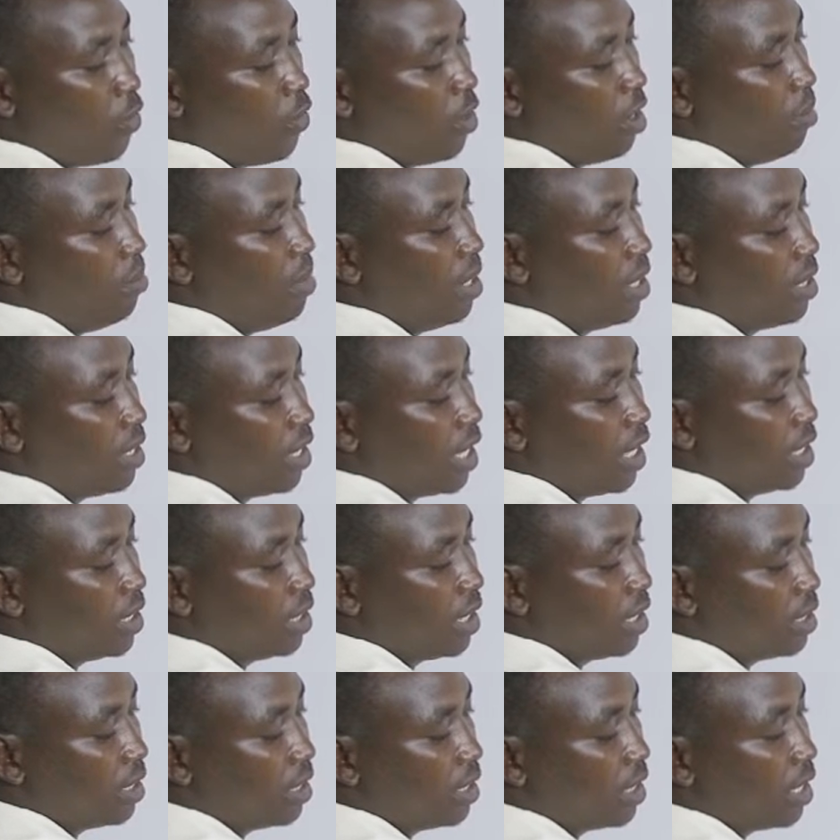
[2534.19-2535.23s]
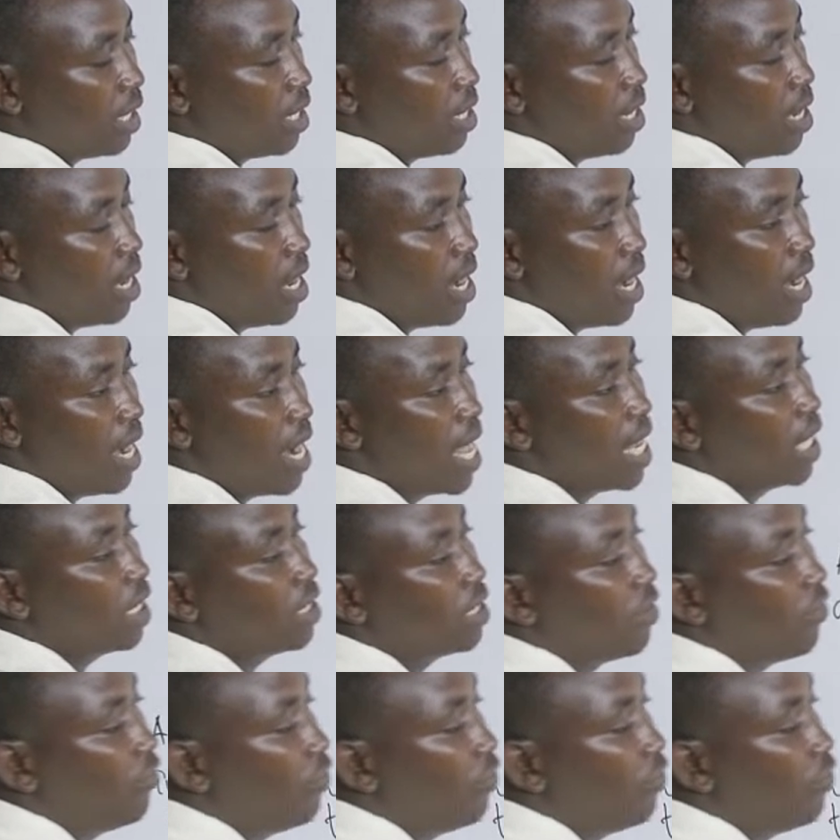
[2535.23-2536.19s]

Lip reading: will be 360 less